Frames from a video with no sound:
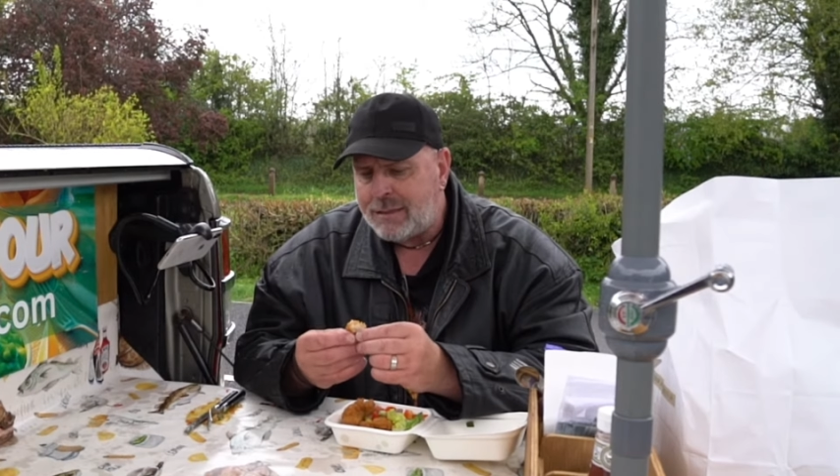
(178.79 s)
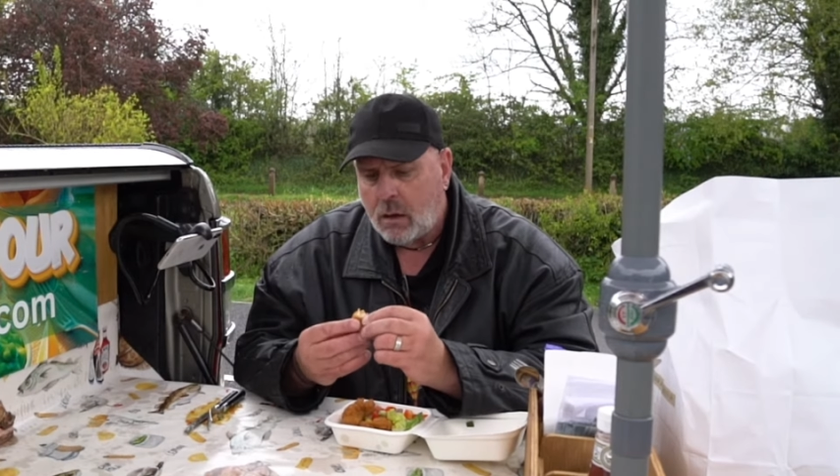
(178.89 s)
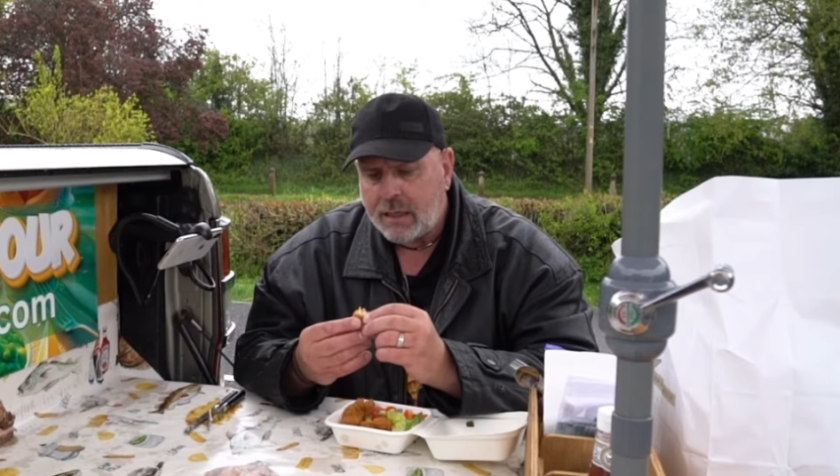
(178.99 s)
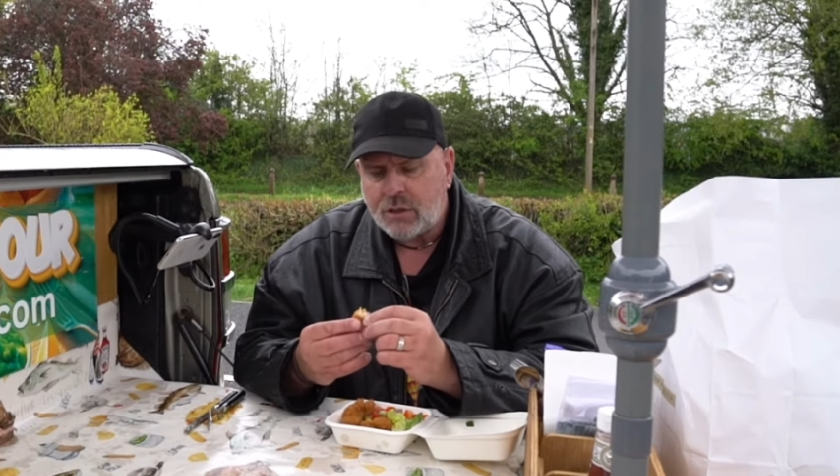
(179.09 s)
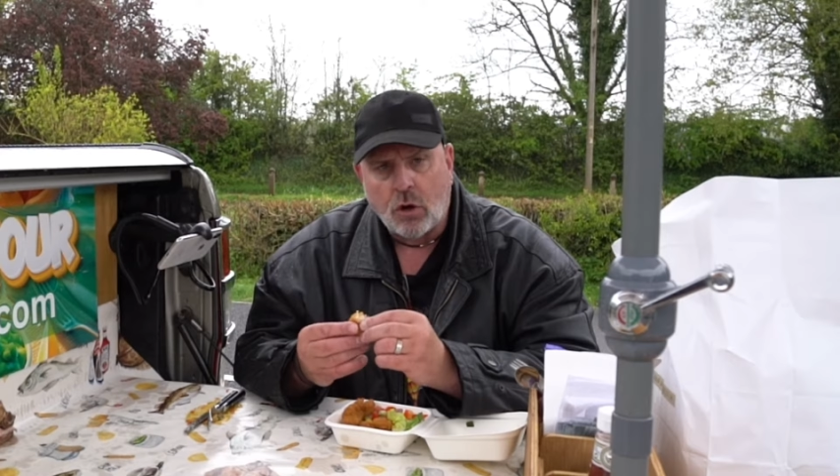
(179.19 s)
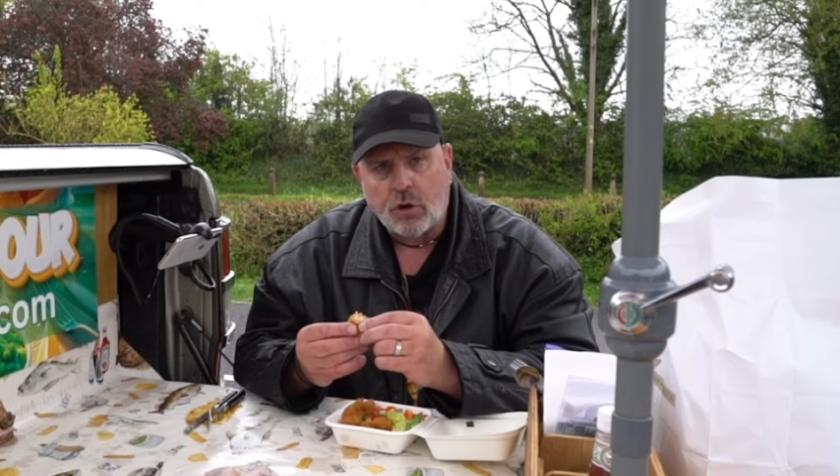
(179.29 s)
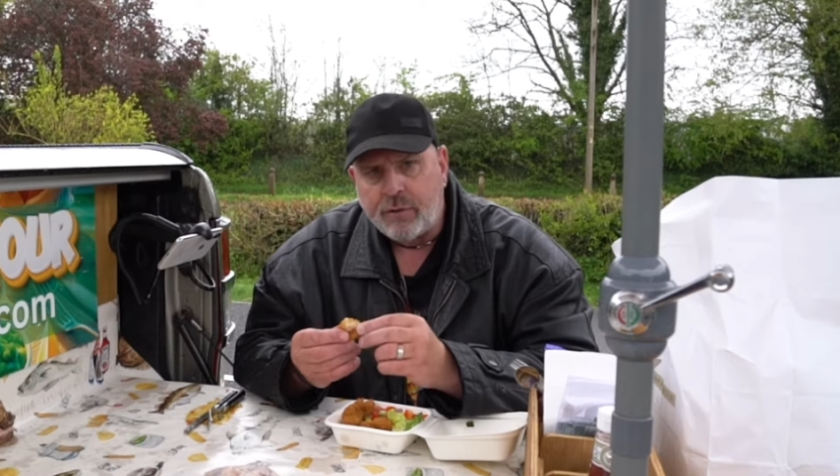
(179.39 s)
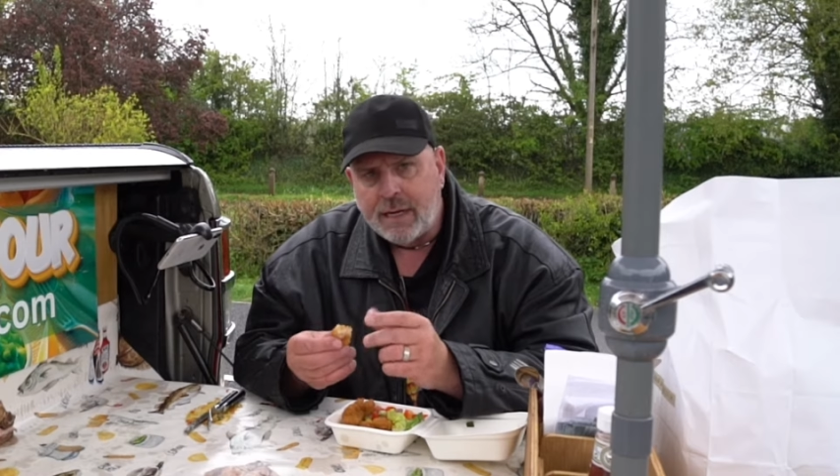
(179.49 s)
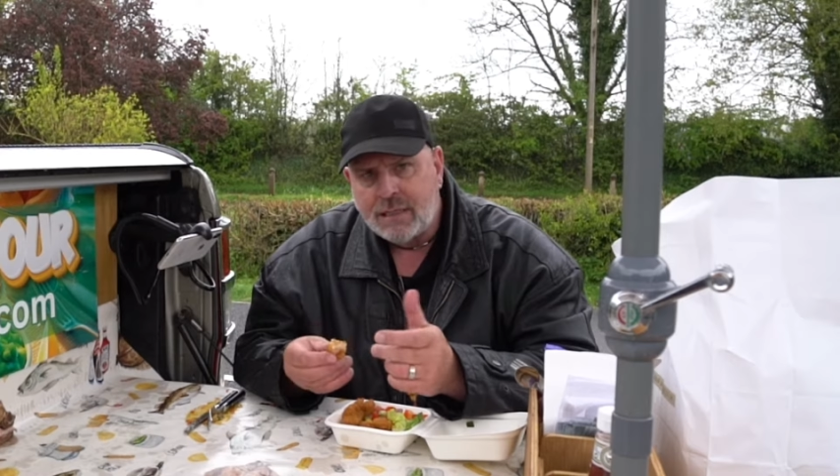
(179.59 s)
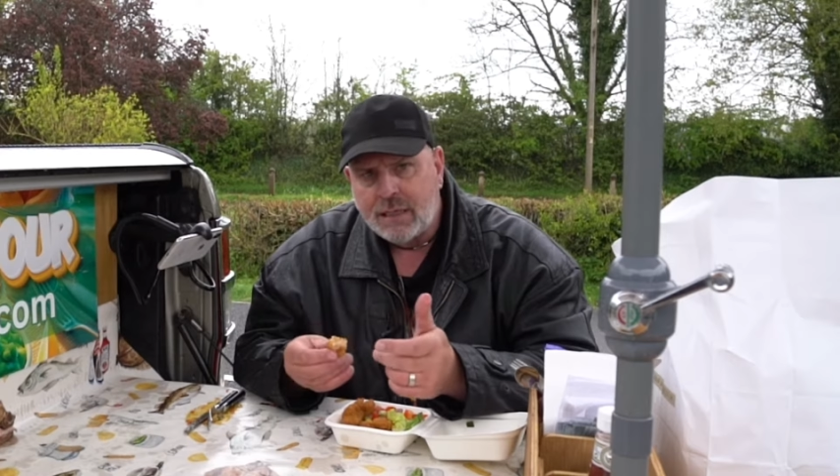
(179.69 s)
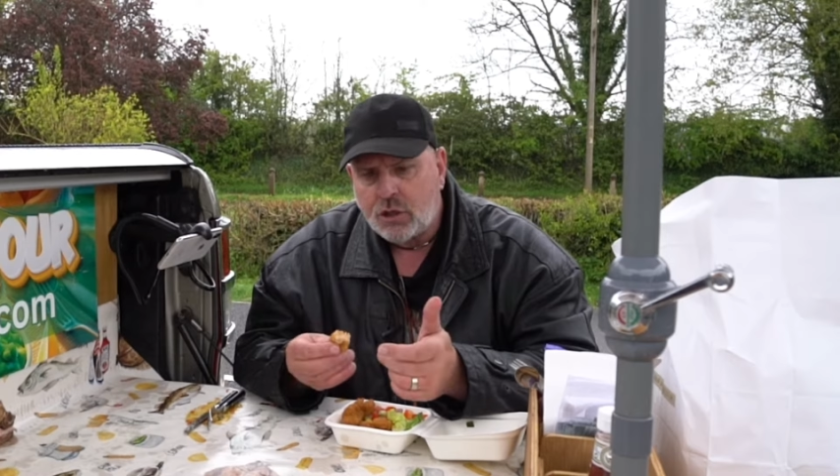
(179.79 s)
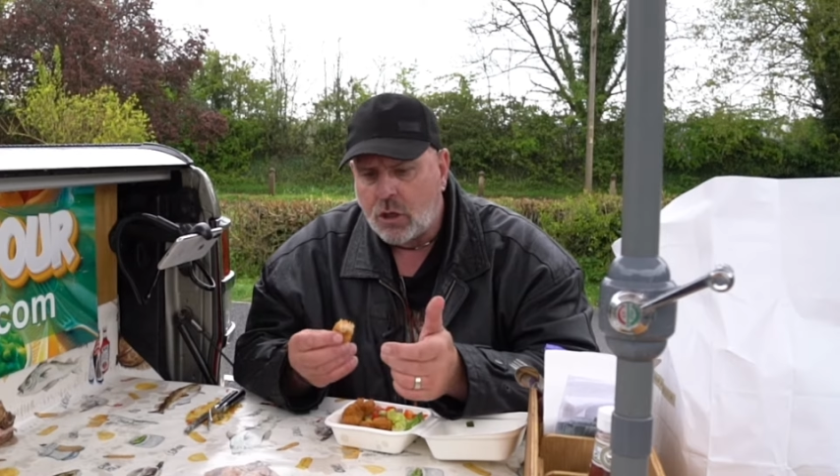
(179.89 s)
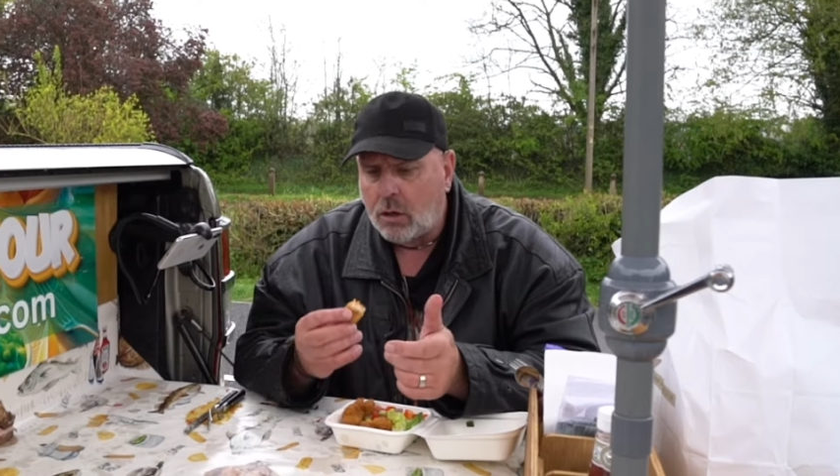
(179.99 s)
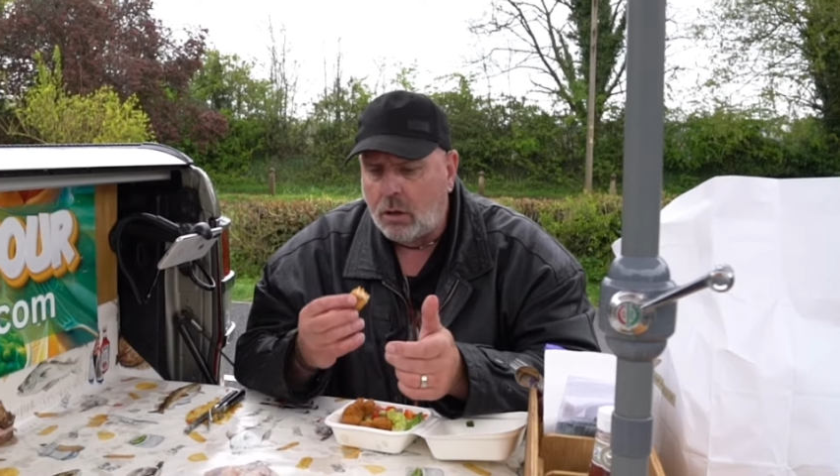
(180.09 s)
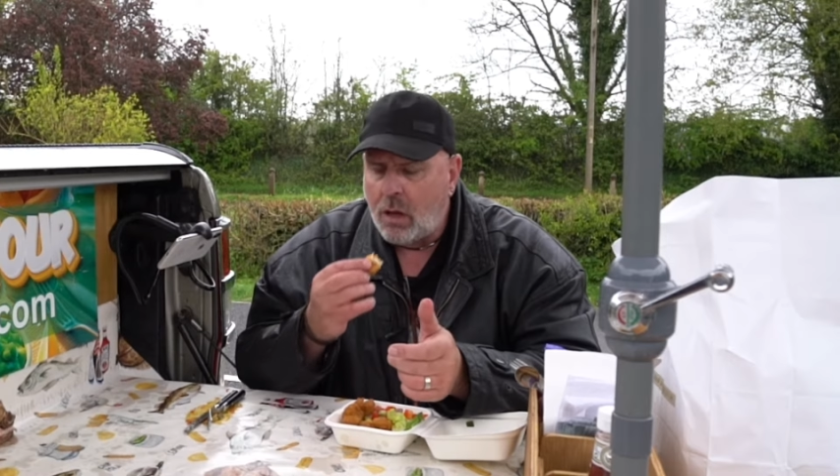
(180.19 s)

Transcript: It's not greasy at all.